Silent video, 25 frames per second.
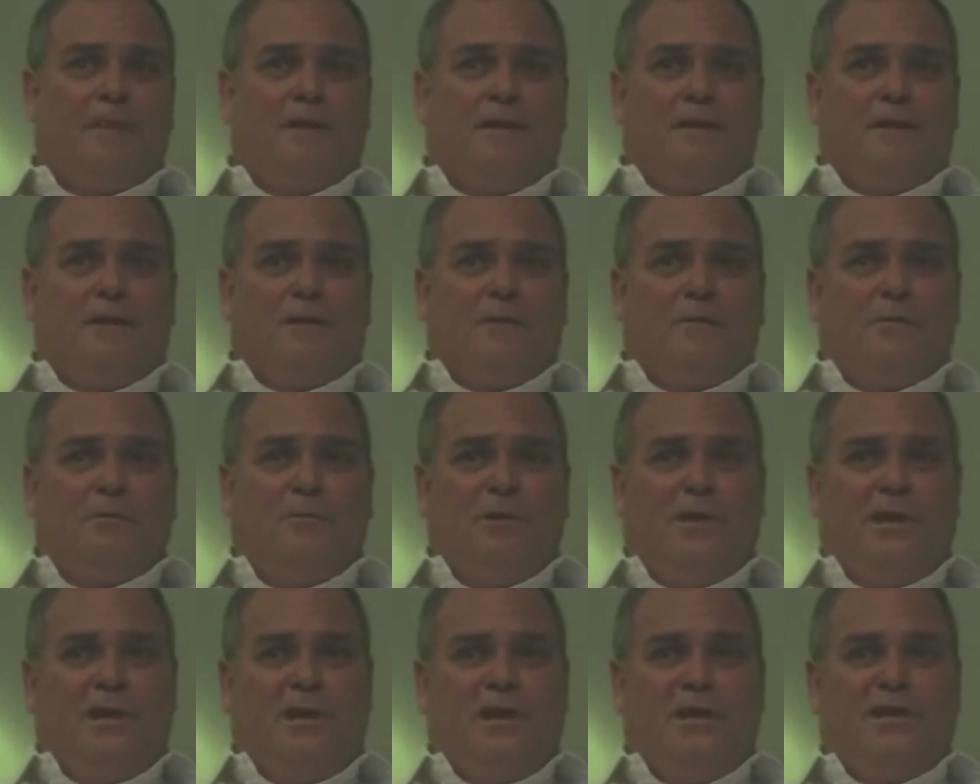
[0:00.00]
we
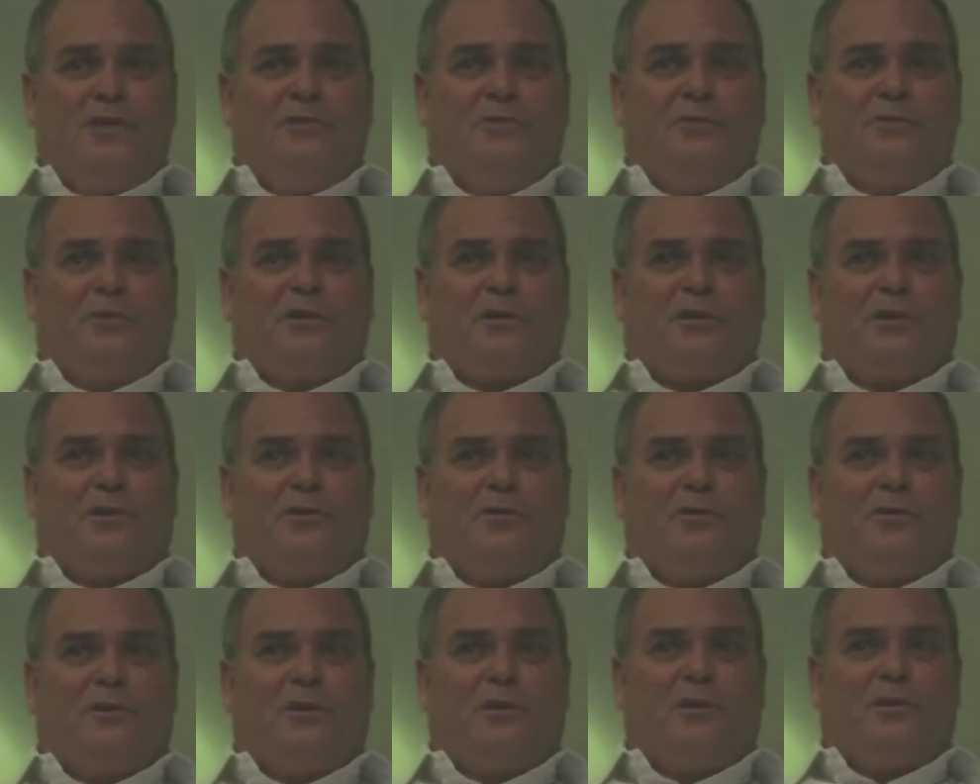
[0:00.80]
need to include
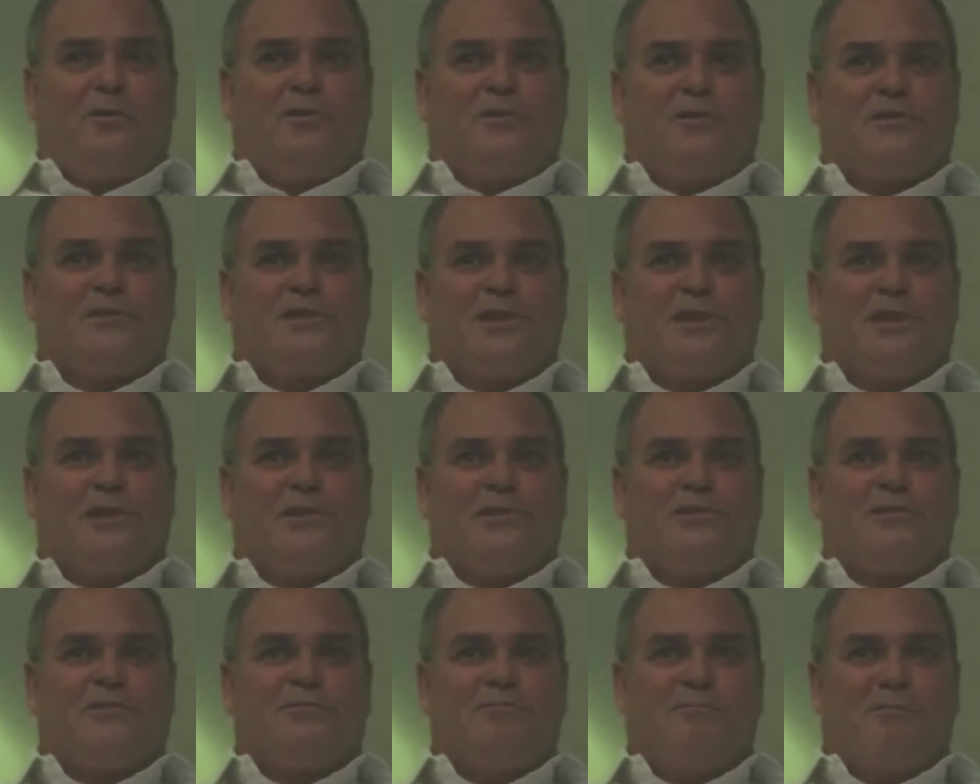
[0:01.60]
all the
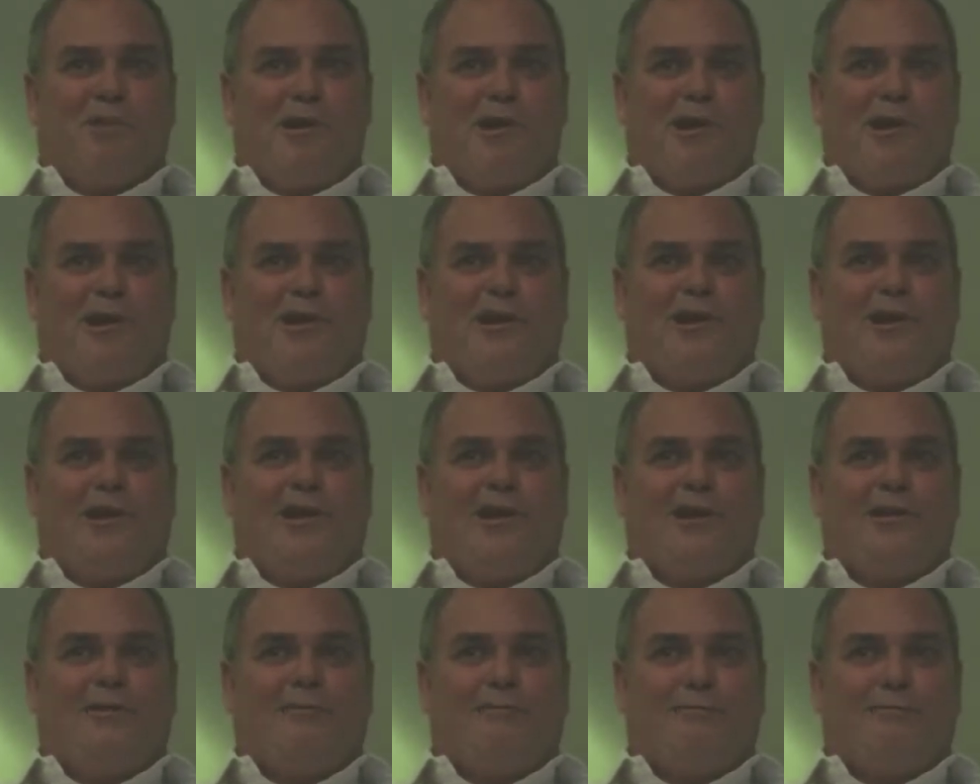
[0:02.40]
sales, marketing,